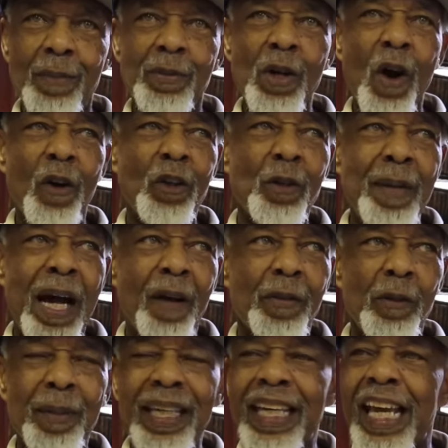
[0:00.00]
I'm talking
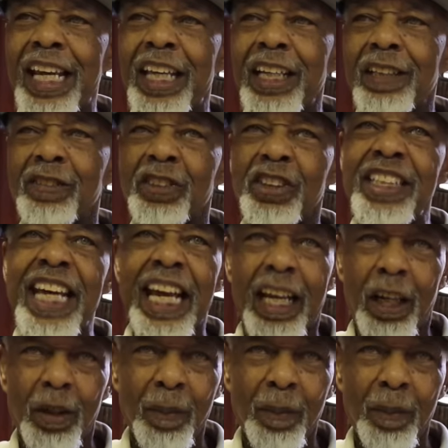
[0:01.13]
about the beginning of SNCC,